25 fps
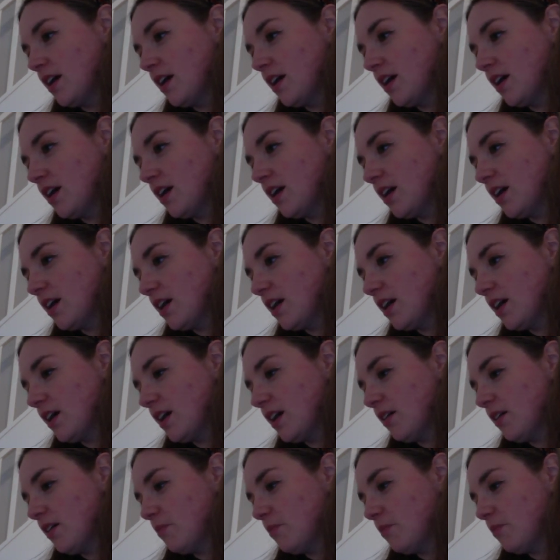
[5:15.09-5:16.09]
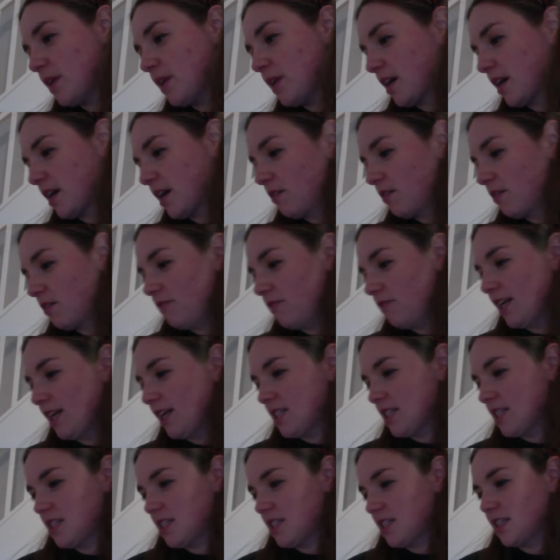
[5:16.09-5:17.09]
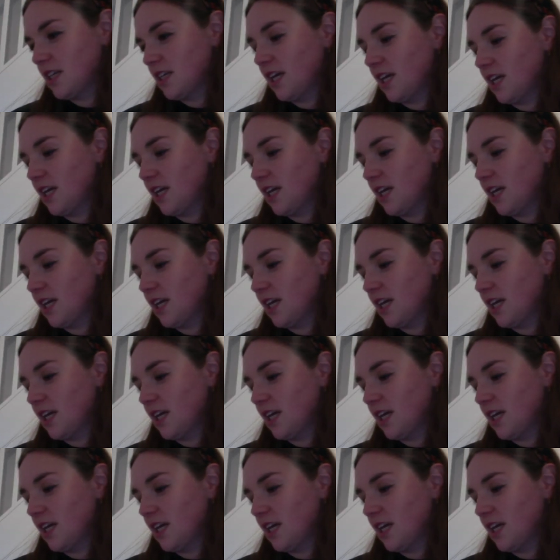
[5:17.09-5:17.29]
but I can't find it.